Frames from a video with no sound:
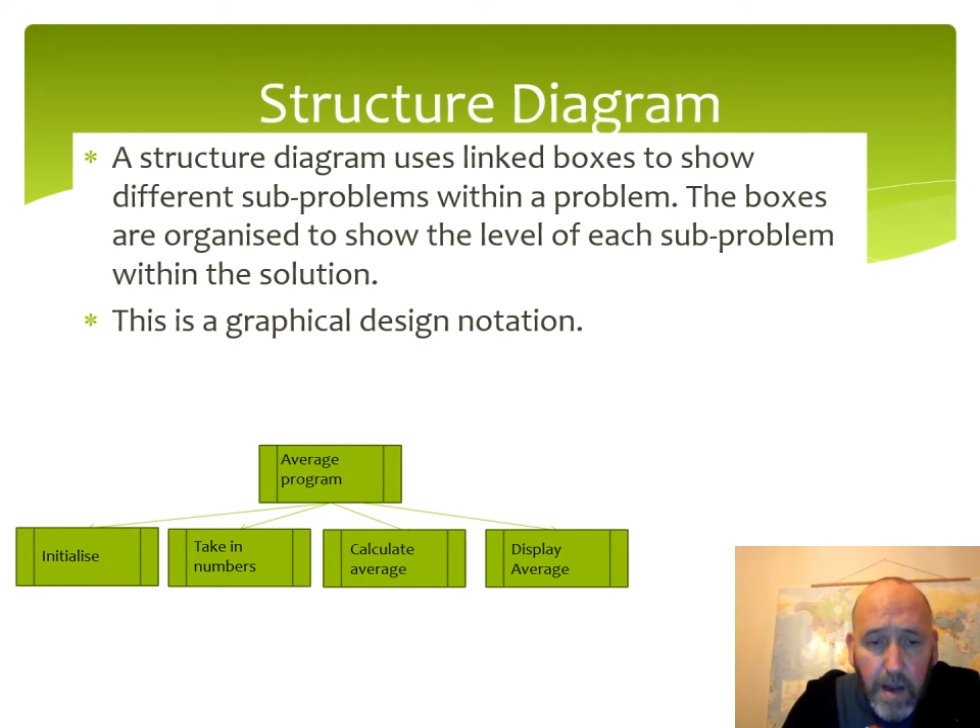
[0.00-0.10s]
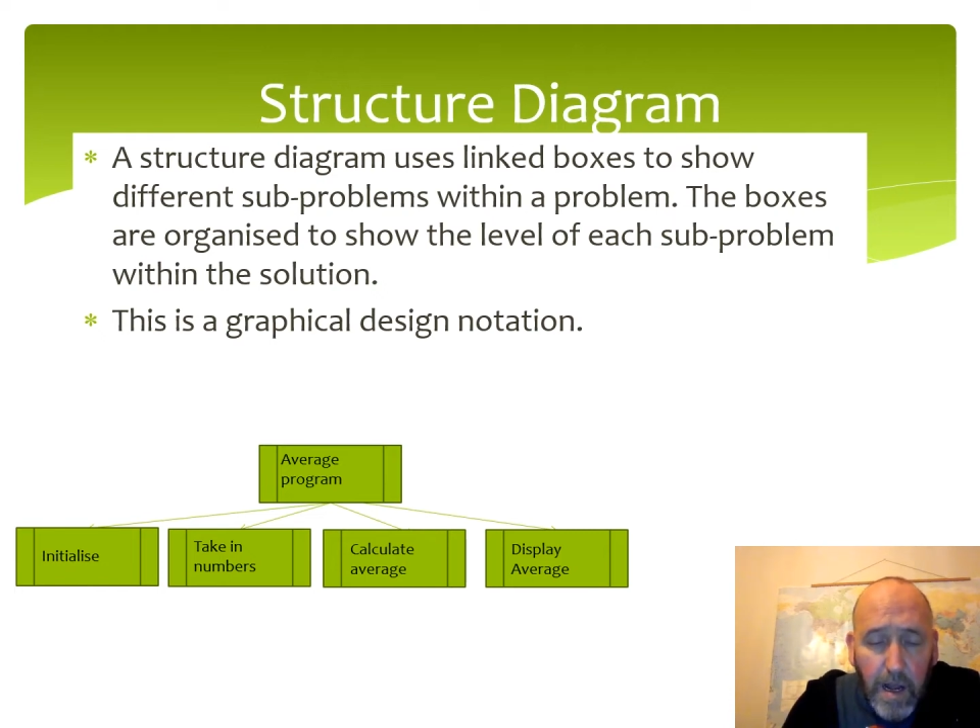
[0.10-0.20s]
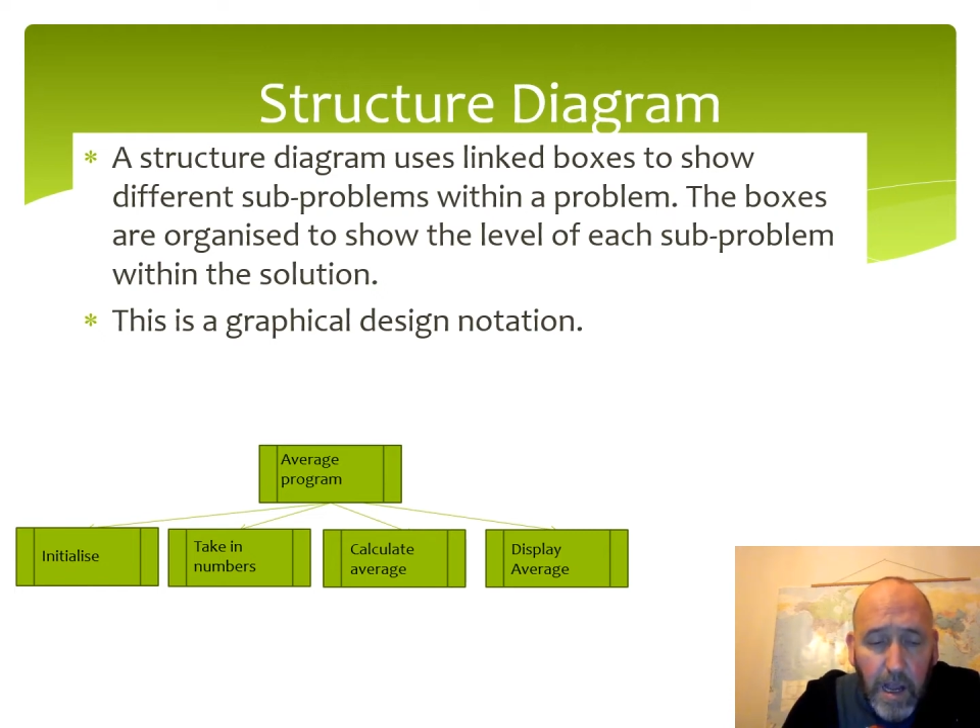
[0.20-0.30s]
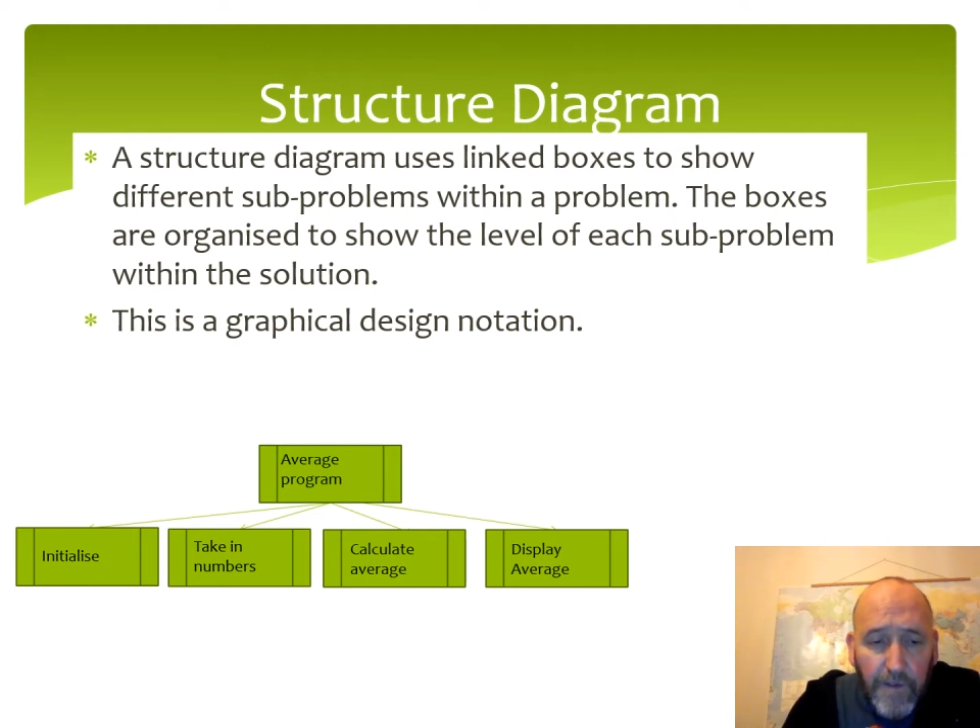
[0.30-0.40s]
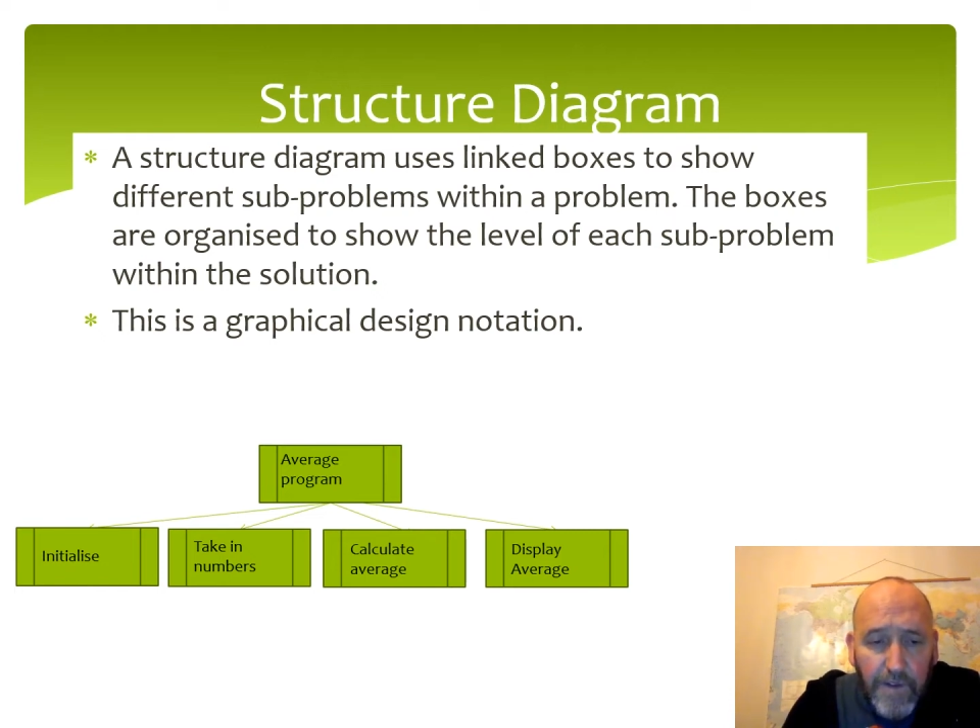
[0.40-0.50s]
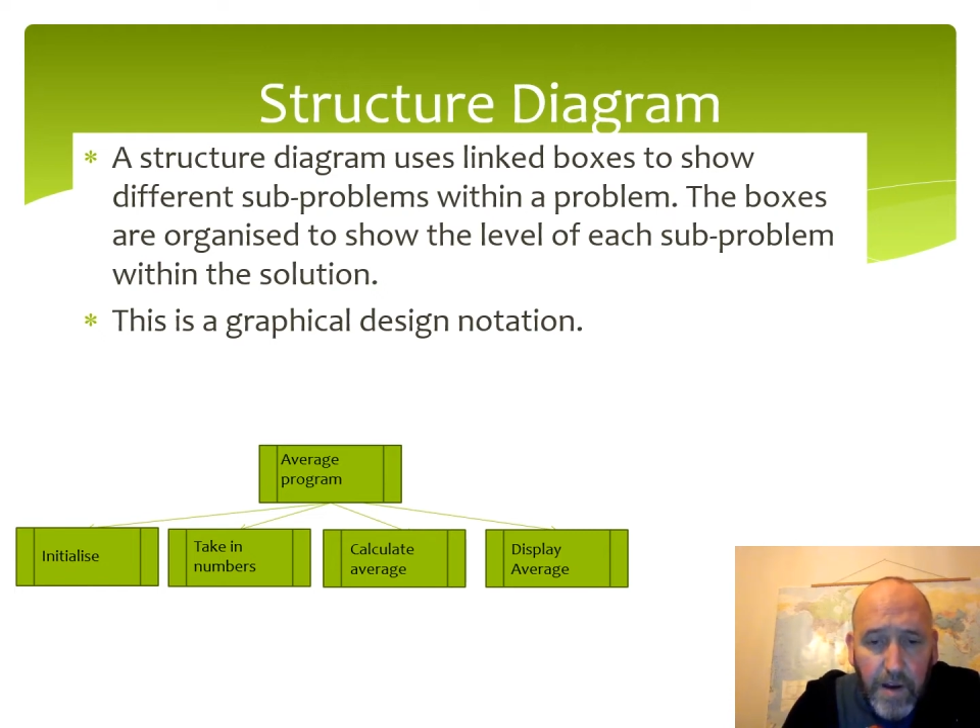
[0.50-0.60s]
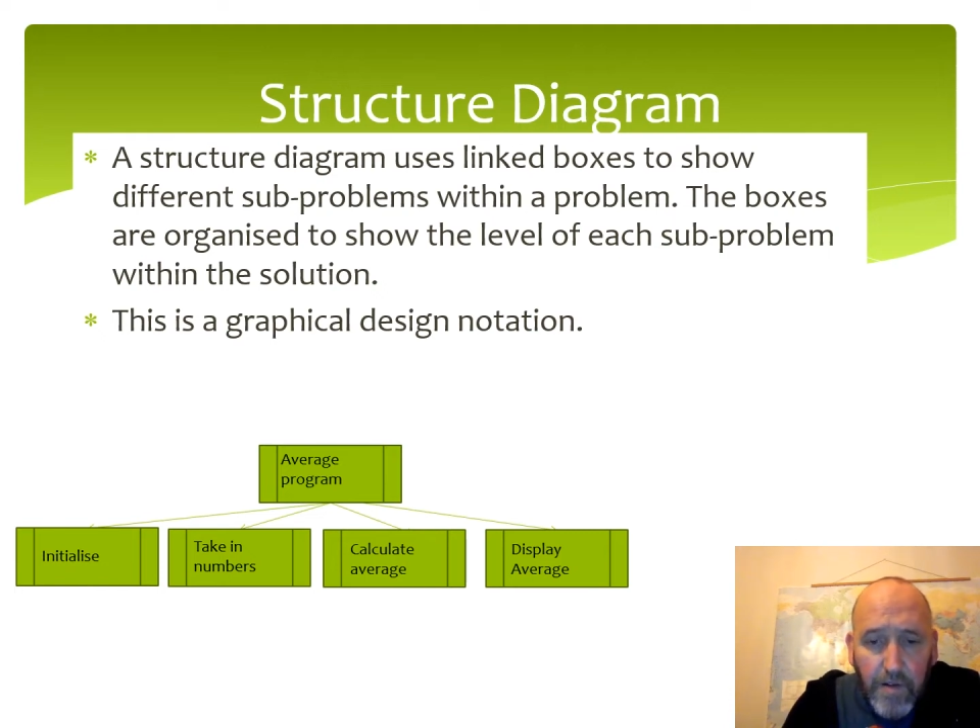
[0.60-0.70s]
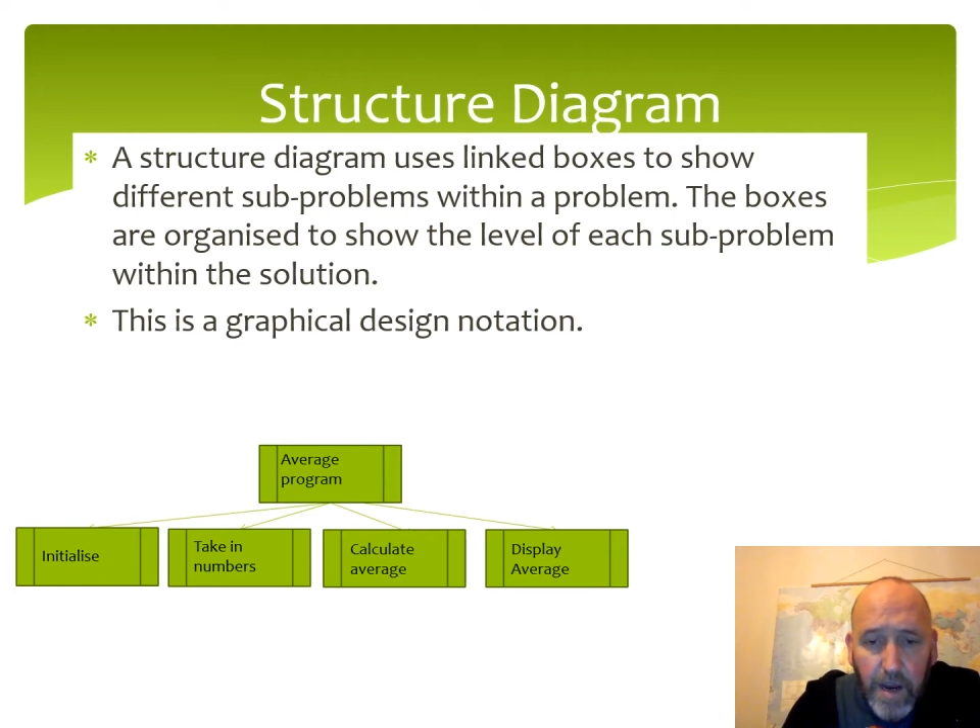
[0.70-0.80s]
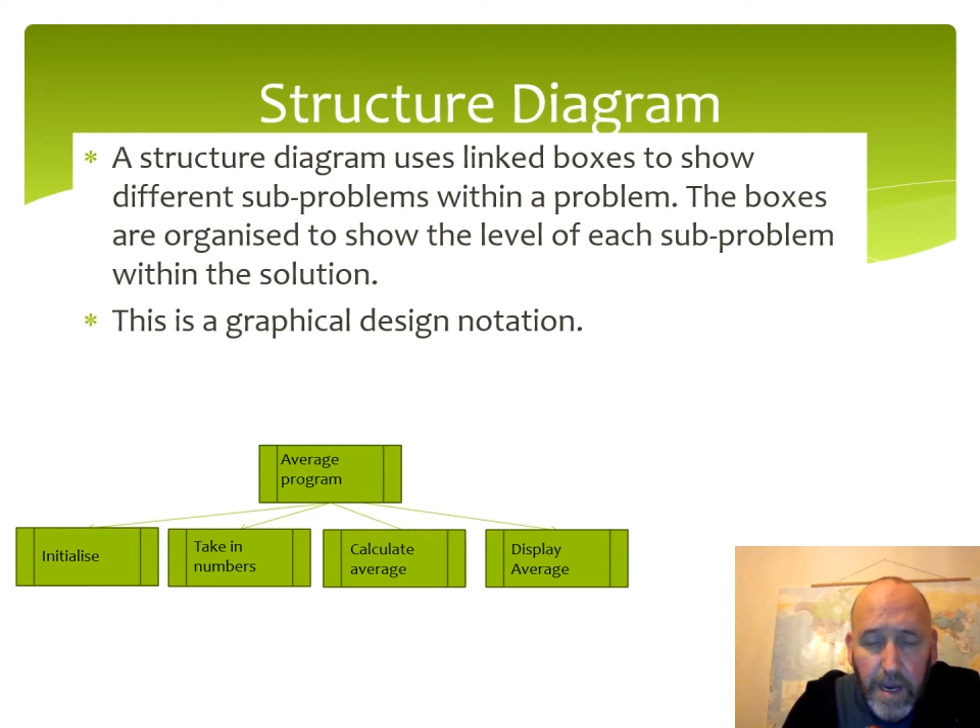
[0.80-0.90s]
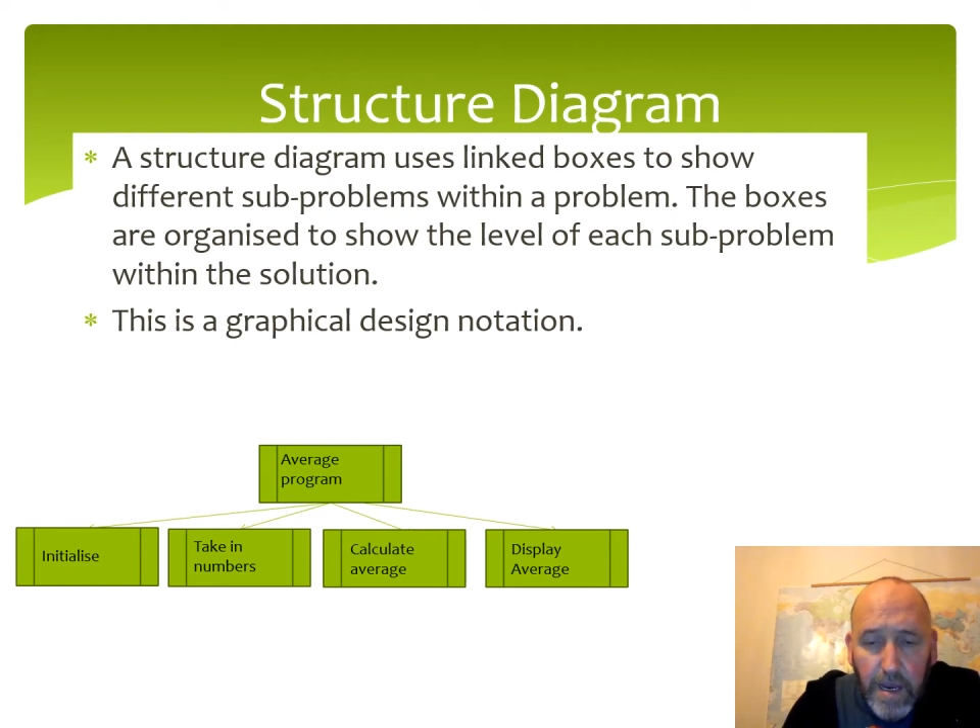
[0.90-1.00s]
Left
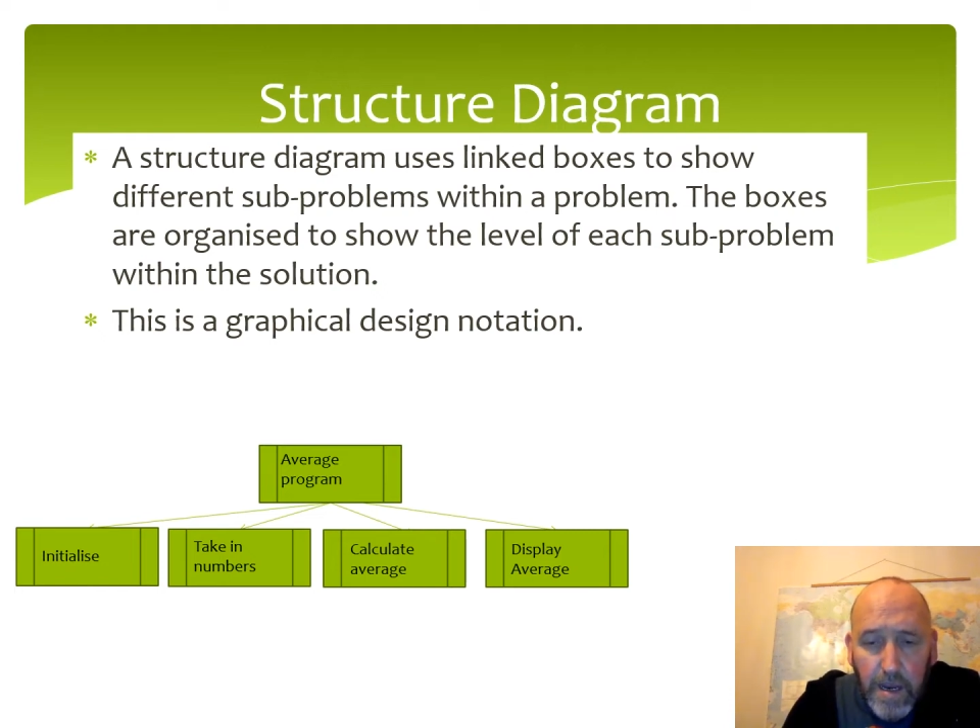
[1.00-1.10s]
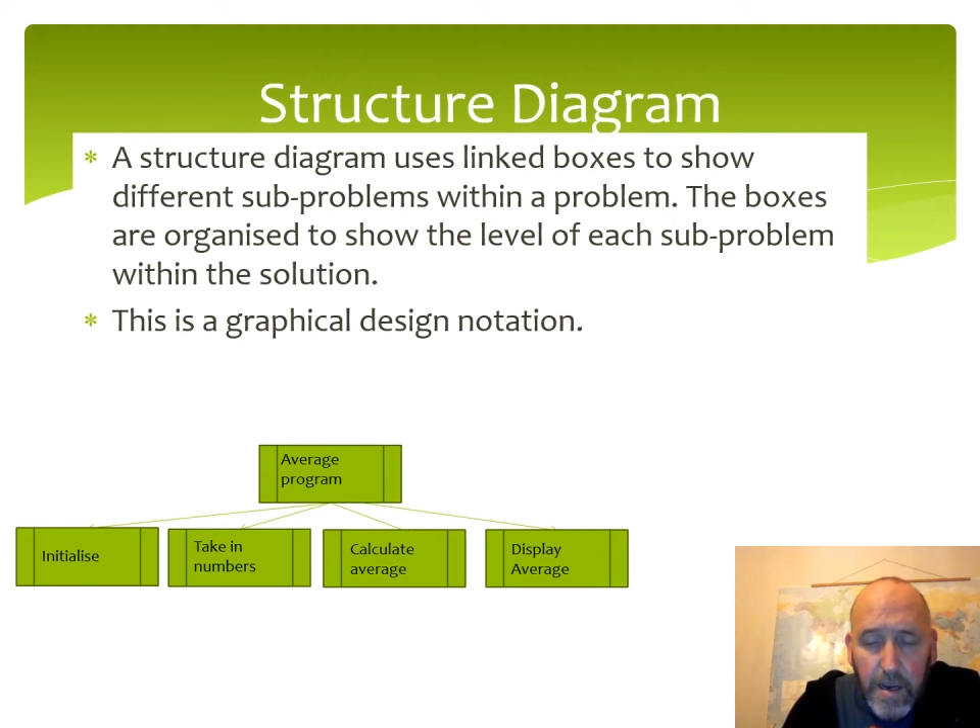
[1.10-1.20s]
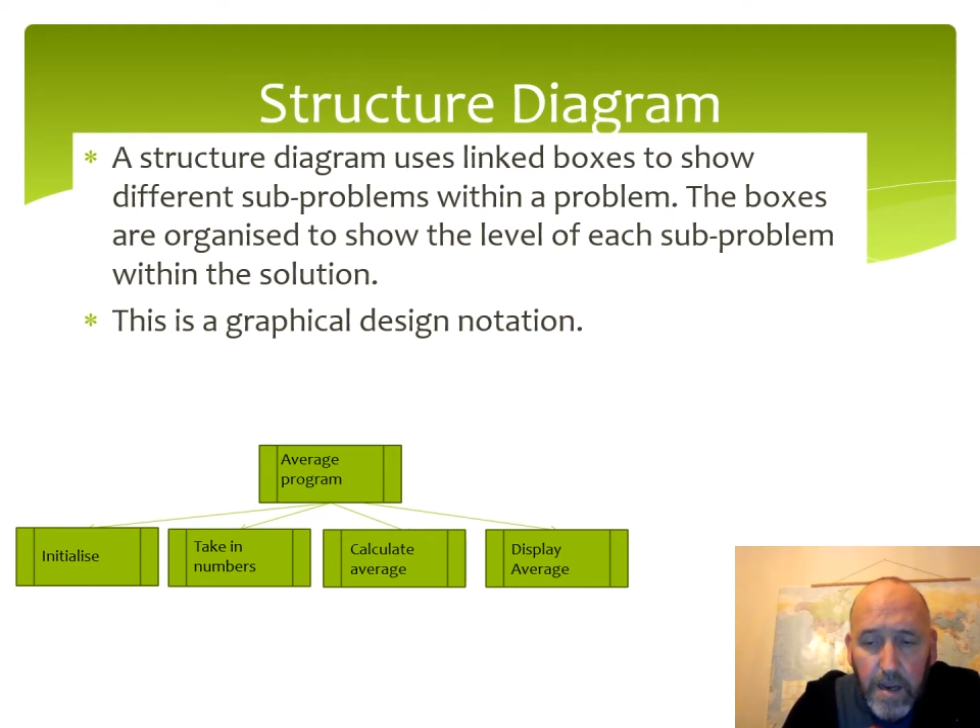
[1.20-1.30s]
to right,